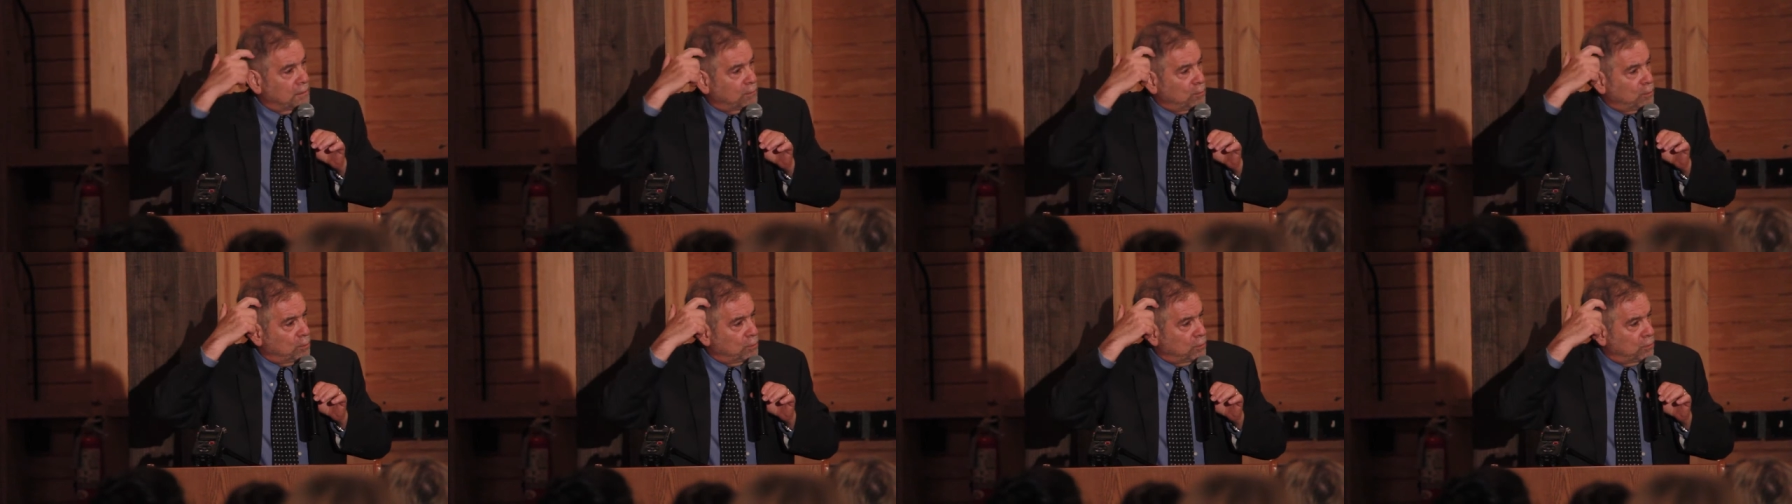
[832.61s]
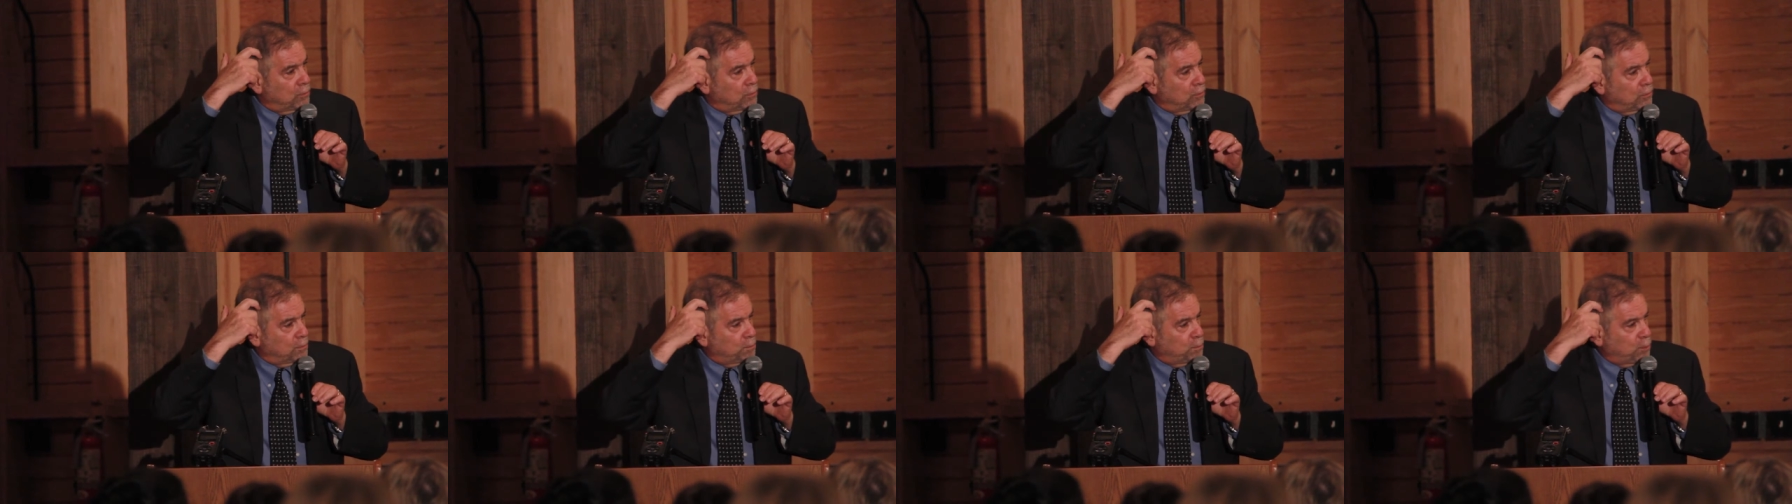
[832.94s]
that
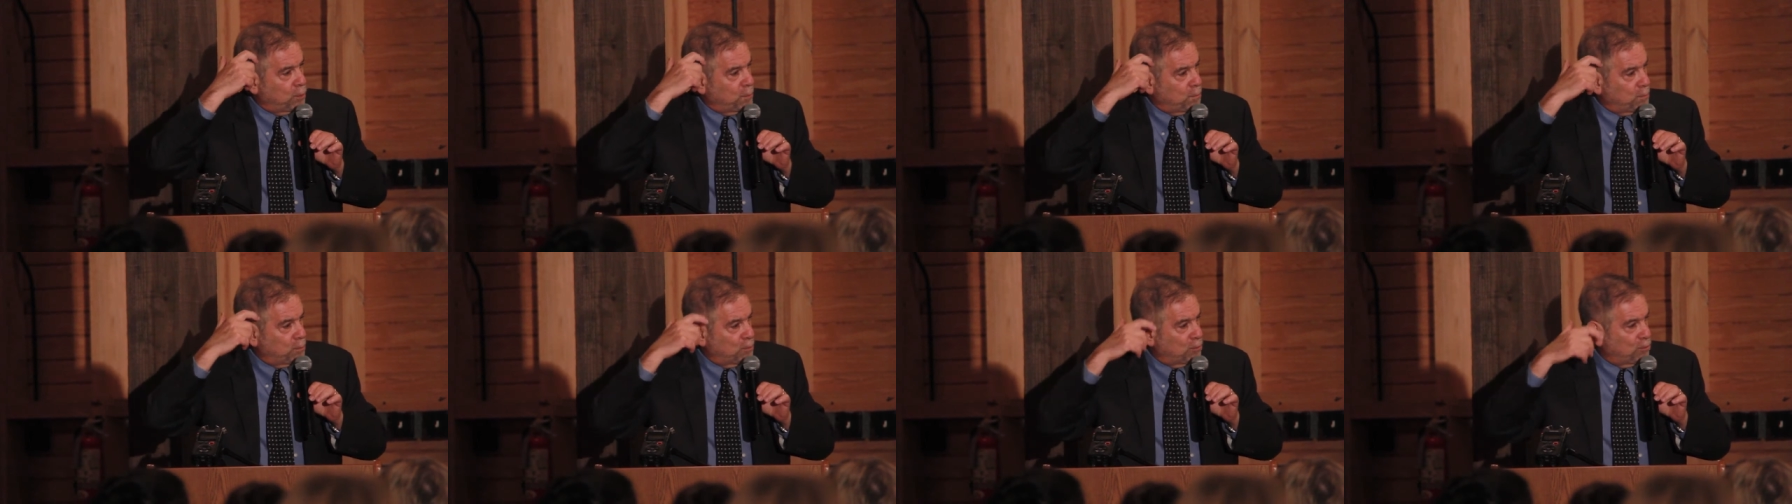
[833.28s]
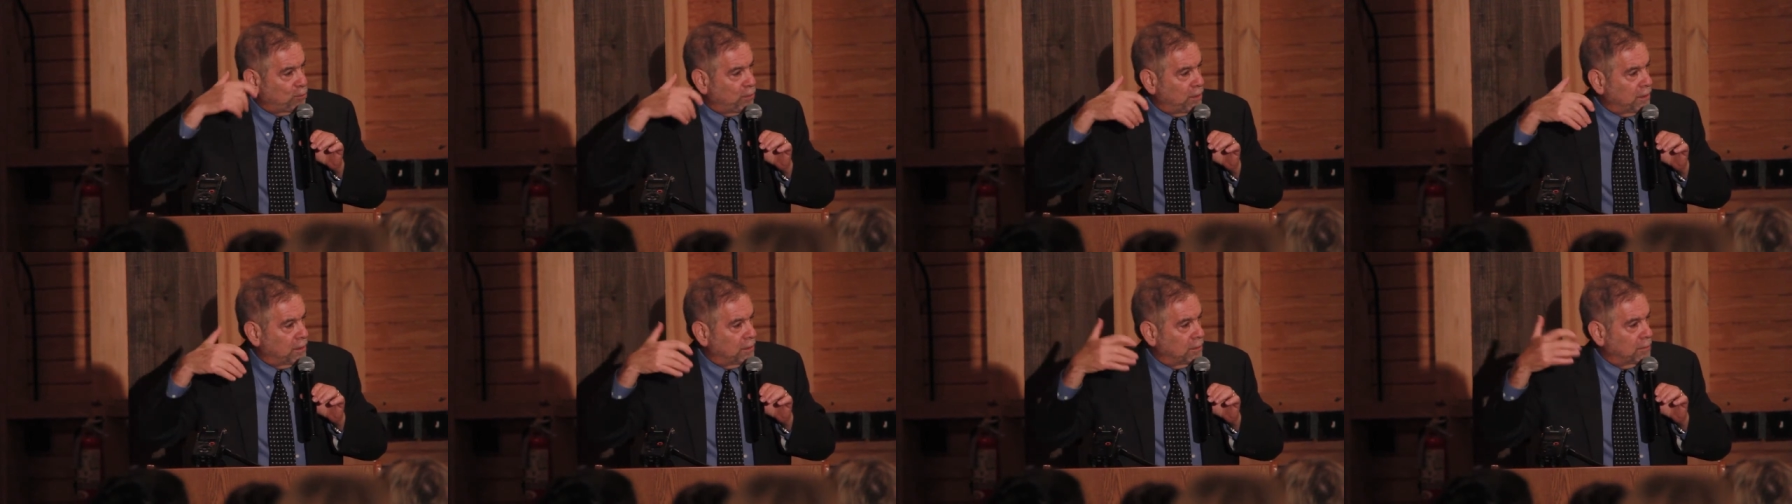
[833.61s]
was
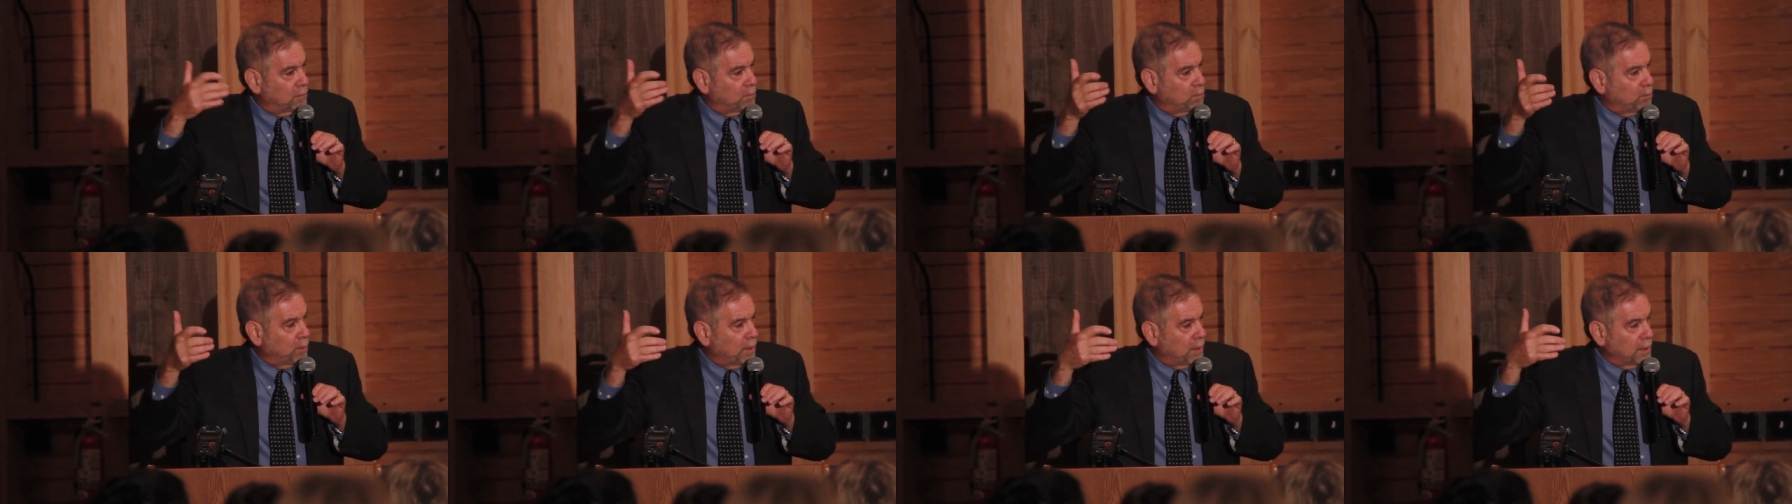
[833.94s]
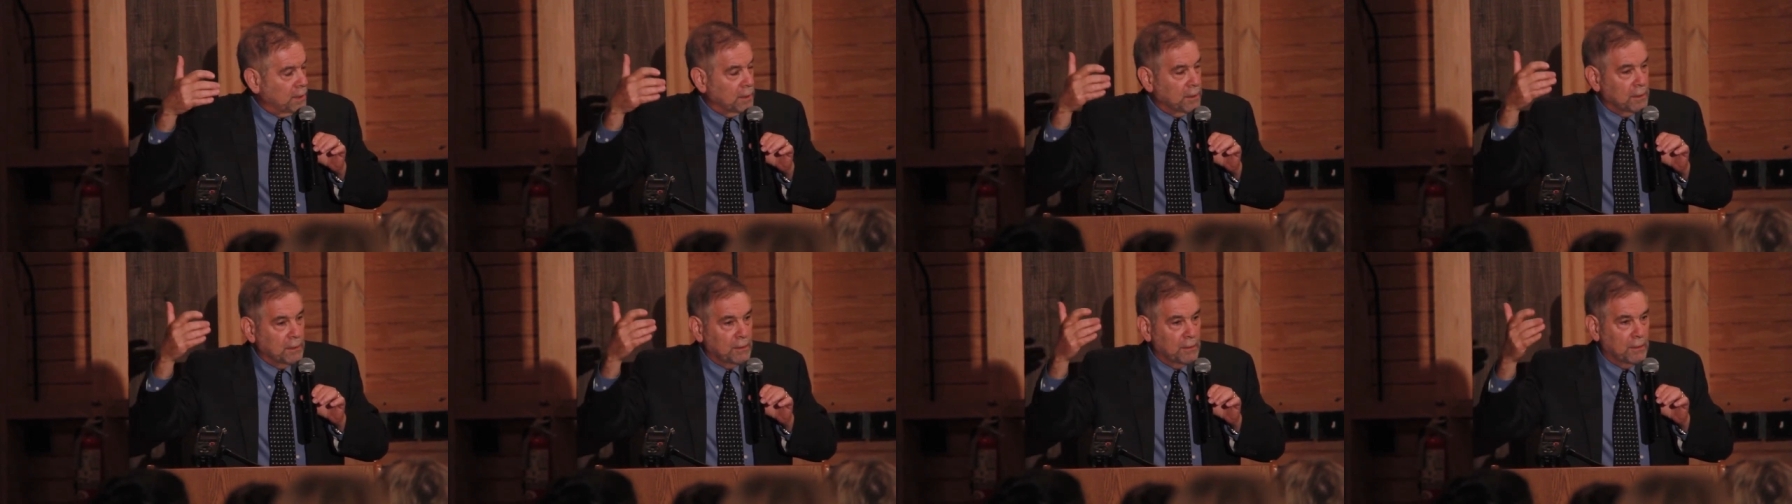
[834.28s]
perpetrated
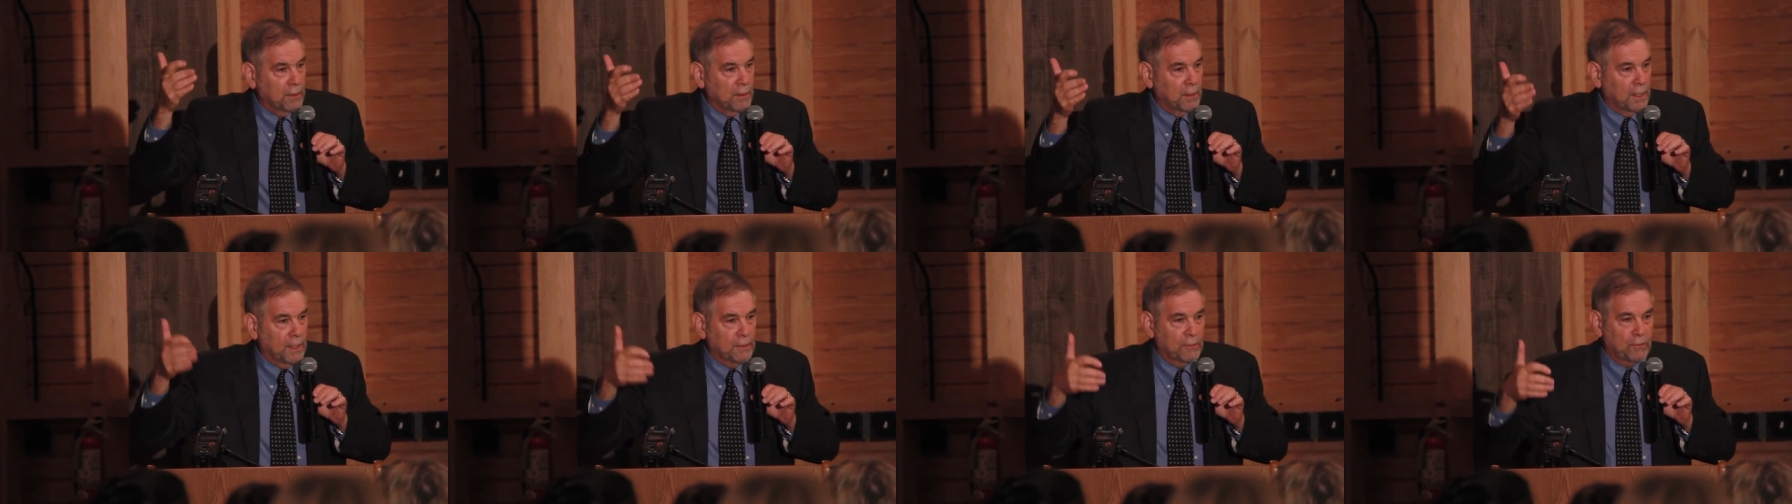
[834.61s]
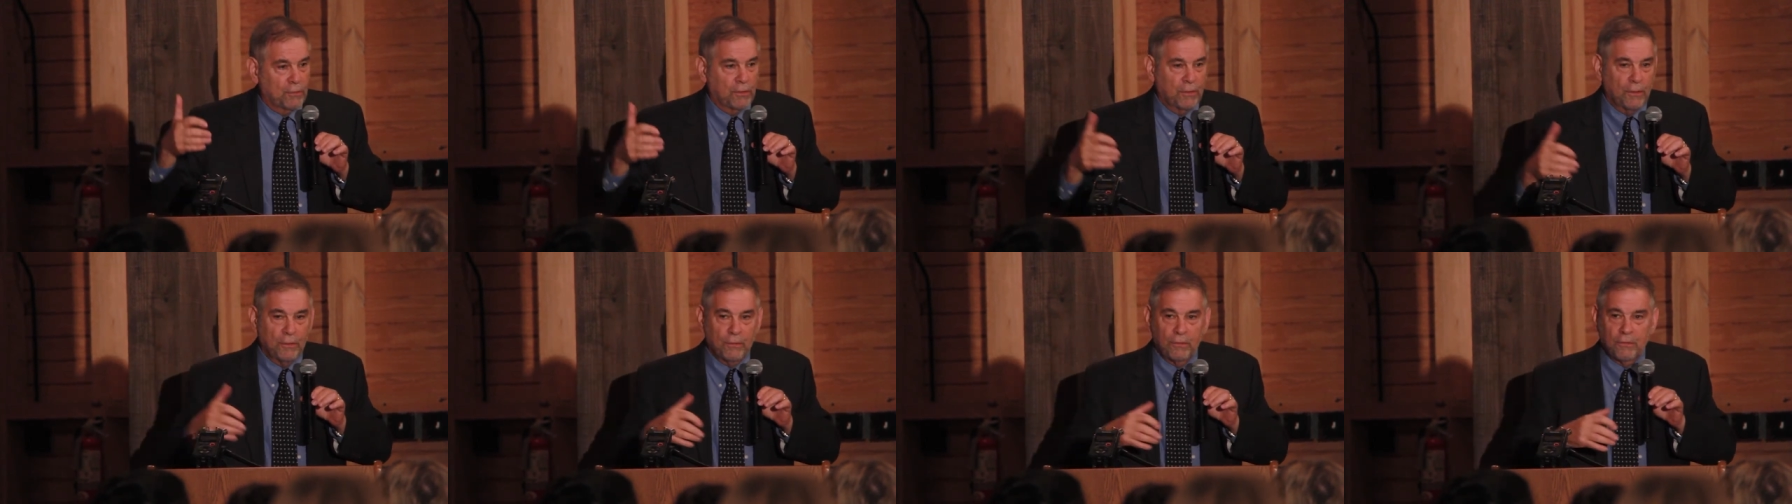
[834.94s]
by the
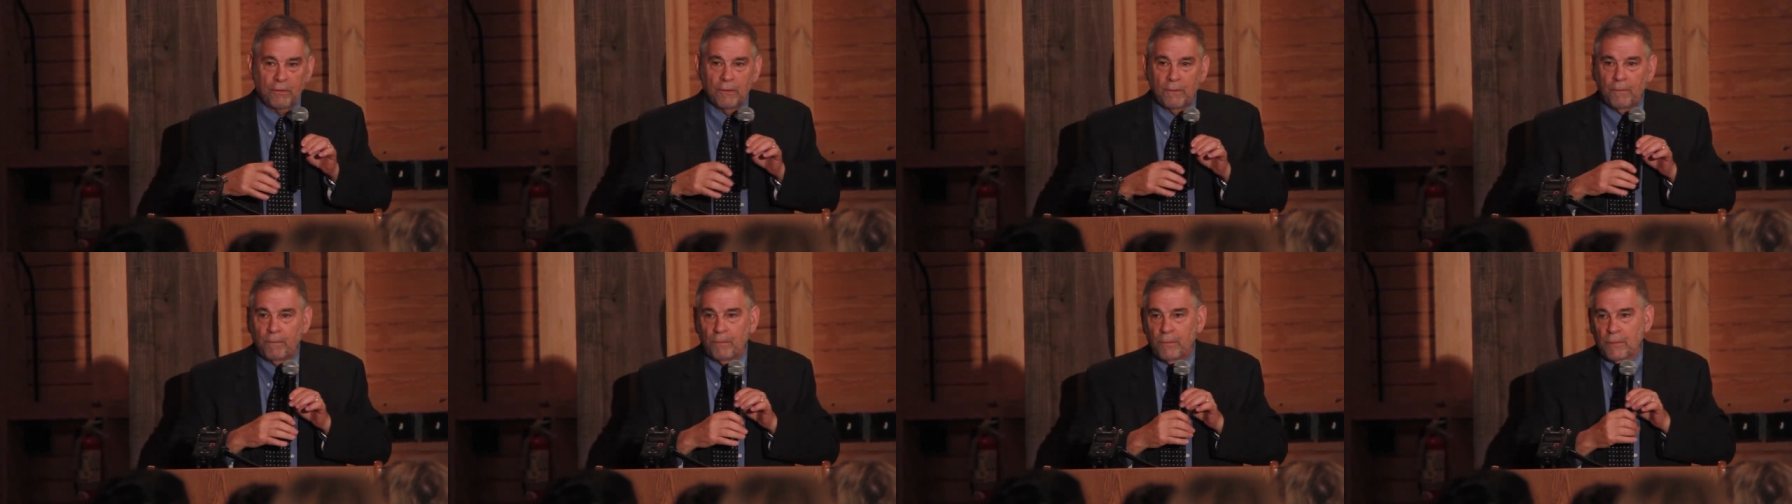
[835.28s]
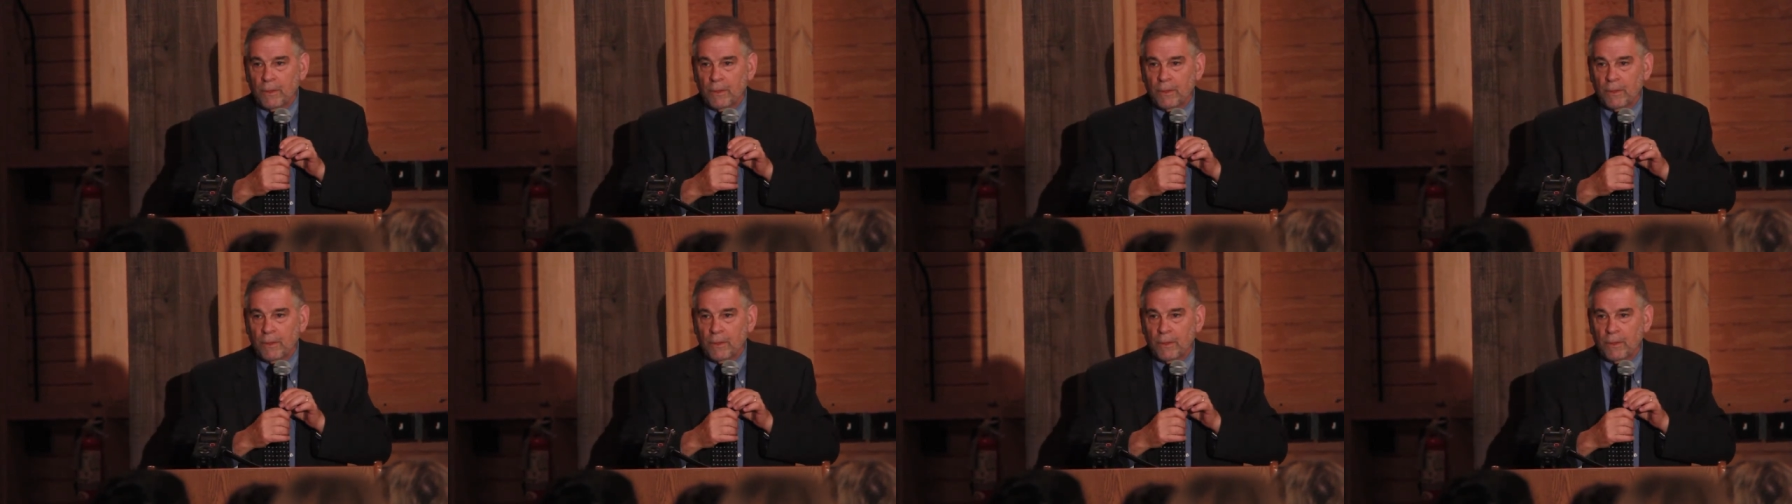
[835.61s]
Nazis,